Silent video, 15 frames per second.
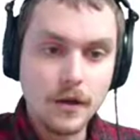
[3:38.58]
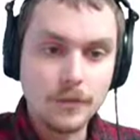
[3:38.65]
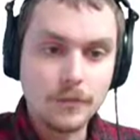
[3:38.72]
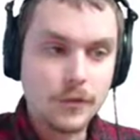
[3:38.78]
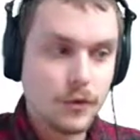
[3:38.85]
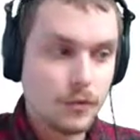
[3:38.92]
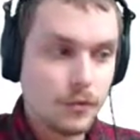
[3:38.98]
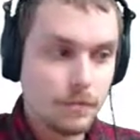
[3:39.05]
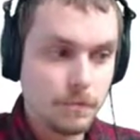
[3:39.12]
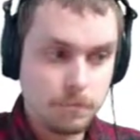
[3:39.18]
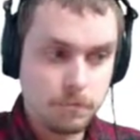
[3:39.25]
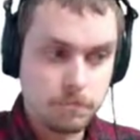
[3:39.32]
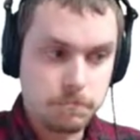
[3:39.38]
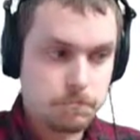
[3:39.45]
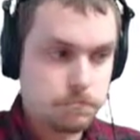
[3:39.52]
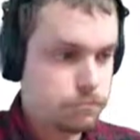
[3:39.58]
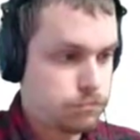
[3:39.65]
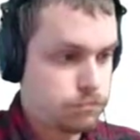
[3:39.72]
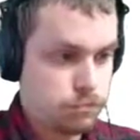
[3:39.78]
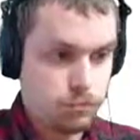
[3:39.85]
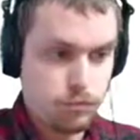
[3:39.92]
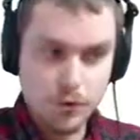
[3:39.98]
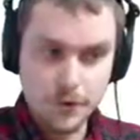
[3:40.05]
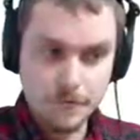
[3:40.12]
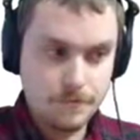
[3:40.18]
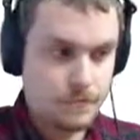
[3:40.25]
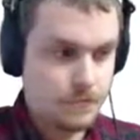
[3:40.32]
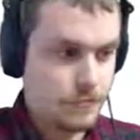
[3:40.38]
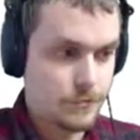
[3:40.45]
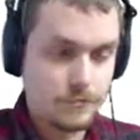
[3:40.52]
so we're
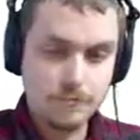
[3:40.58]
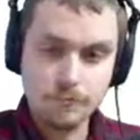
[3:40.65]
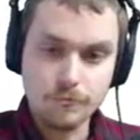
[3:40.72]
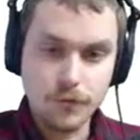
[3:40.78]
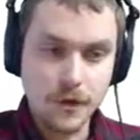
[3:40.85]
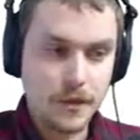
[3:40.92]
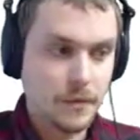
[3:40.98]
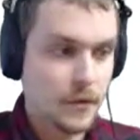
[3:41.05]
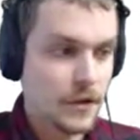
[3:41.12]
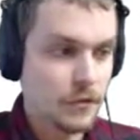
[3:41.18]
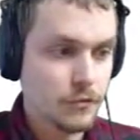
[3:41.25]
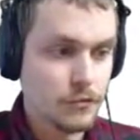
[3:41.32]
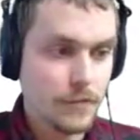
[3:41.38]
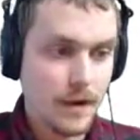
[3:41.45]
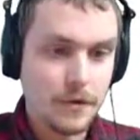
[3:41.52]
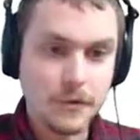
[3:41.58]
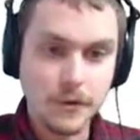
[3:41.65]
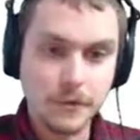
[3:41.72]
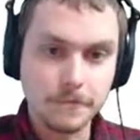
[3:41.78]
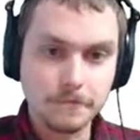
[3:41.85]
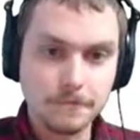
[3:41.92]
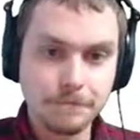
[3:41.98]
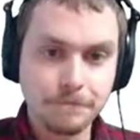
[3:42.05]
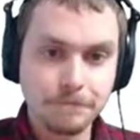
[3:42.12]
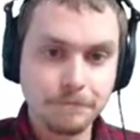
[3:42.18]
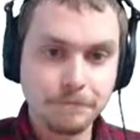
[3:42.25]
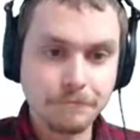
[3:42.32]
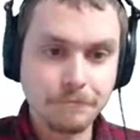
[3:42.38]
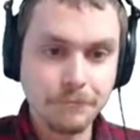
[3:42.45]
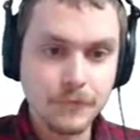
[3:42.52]
writing the module in PowerShell.
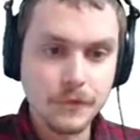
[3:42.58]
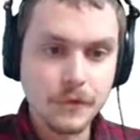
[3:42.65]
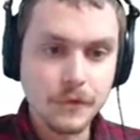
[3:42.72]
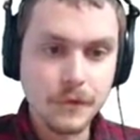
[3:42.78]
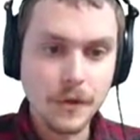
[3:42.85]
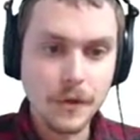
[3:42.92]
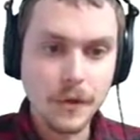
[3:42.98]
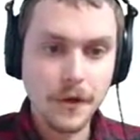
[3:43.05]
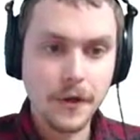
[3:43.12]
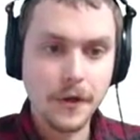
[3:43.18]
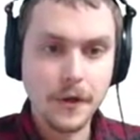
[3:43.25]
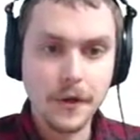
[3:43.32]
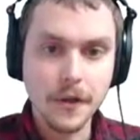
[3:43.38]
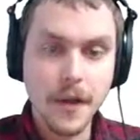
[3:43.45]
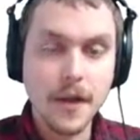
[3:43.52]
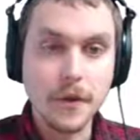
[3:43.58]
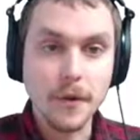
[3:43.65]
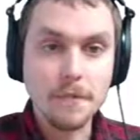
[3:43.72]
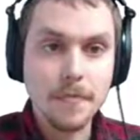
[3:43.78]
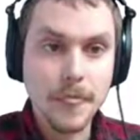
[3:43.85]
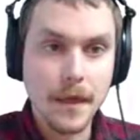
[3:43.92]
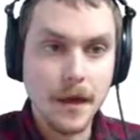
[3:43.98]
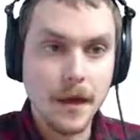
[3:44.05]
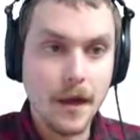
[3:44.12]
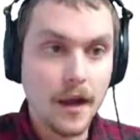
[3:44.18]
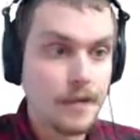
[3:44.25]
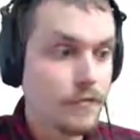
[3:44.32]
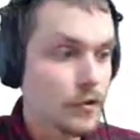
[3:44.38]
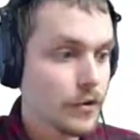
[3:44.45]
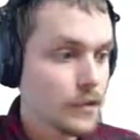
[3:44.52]
Uh, anyway, uh,
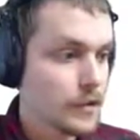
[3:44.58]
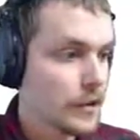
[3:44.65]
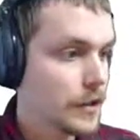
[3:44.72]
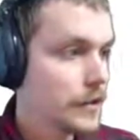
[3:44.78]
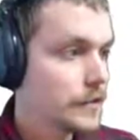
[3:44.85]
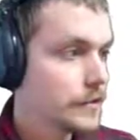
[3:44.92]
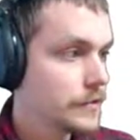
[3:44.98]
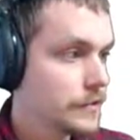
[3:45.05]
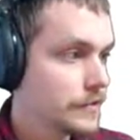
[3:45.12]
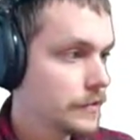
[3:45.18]
I've already got,